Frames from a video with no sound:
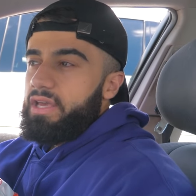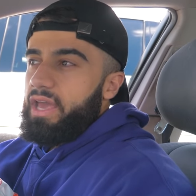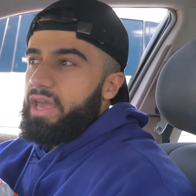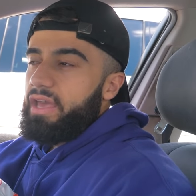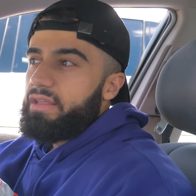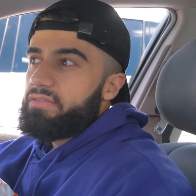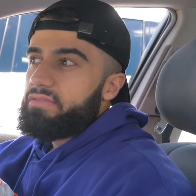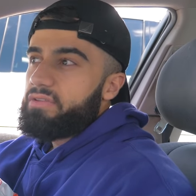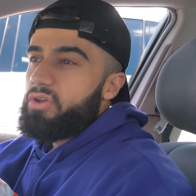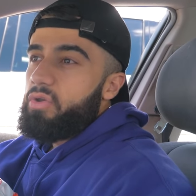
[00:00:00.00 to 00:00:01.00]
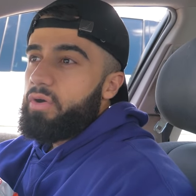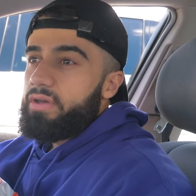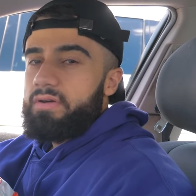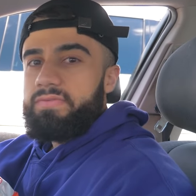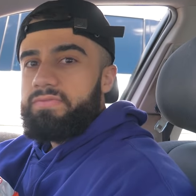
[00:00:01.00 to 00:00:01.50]
and not
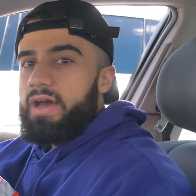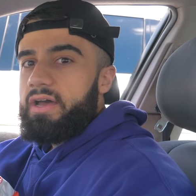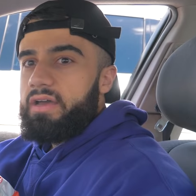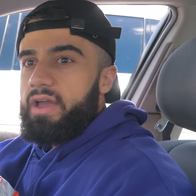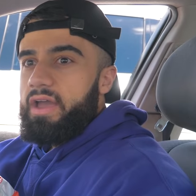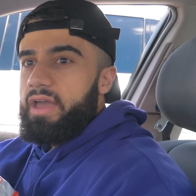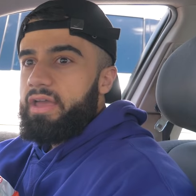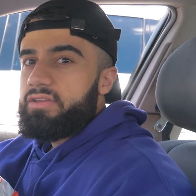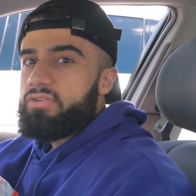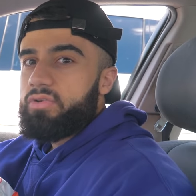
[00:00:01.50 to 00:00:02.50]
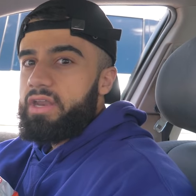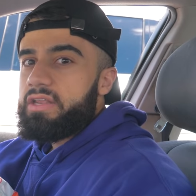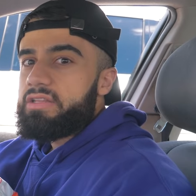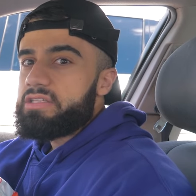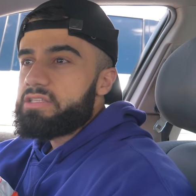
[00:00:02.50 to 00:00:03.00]
enough fat and you're
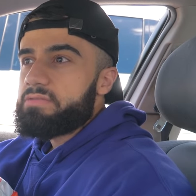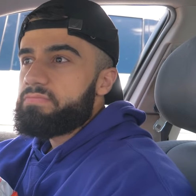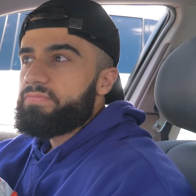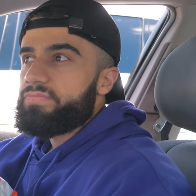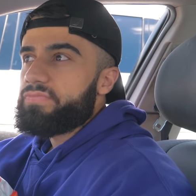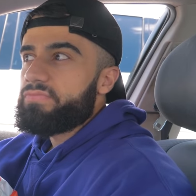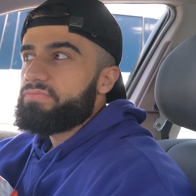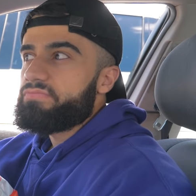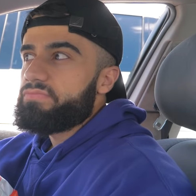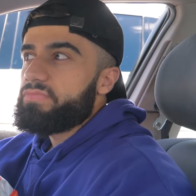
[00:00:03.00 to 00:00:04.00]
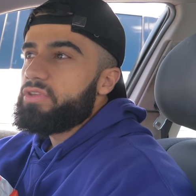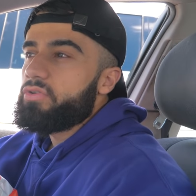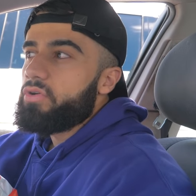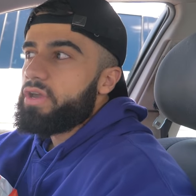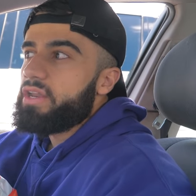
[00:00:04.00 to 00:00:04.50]
getting this
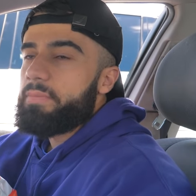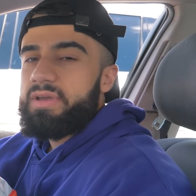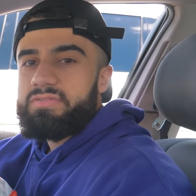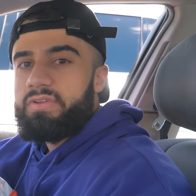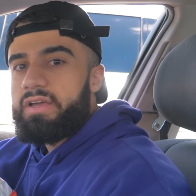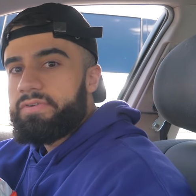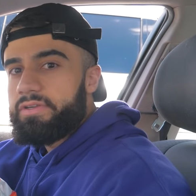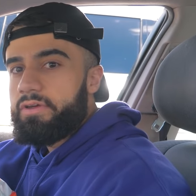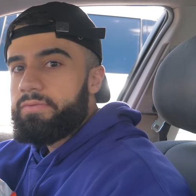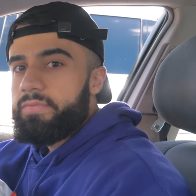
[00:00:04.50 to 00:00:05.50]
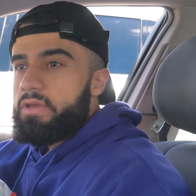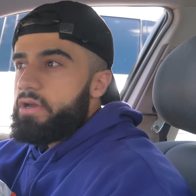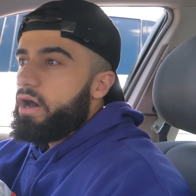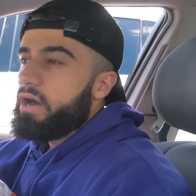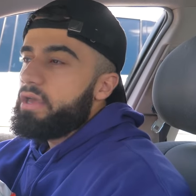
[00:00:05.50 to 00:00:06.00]
you're not getting the best flavor you know
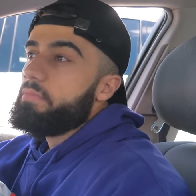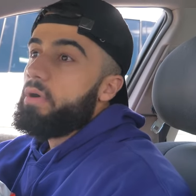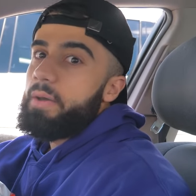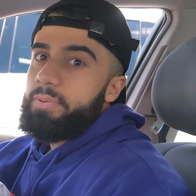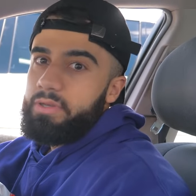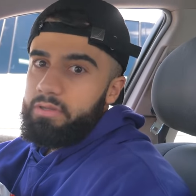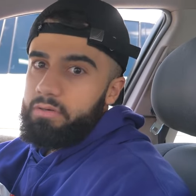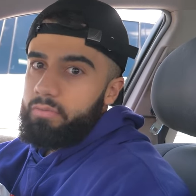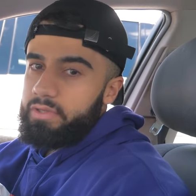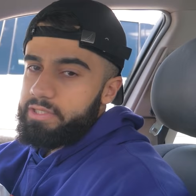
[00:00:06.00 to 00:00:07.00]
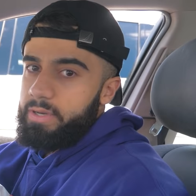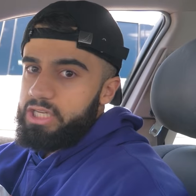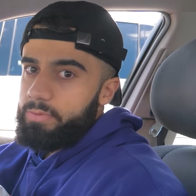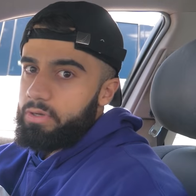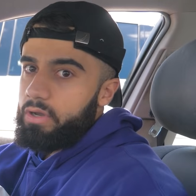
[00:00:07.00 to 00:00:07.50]
I in my opinion with a
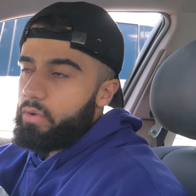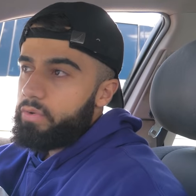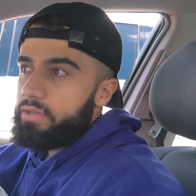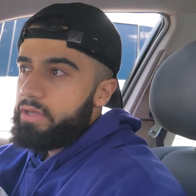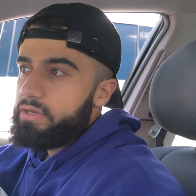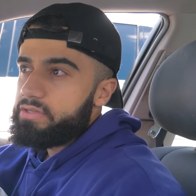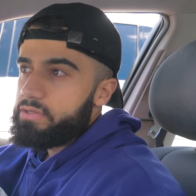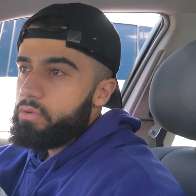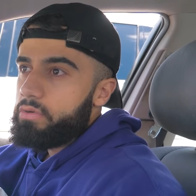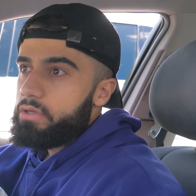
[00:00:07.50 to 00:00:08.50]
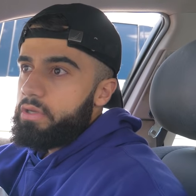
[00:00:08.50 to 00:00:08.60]
smash burger all you need is salt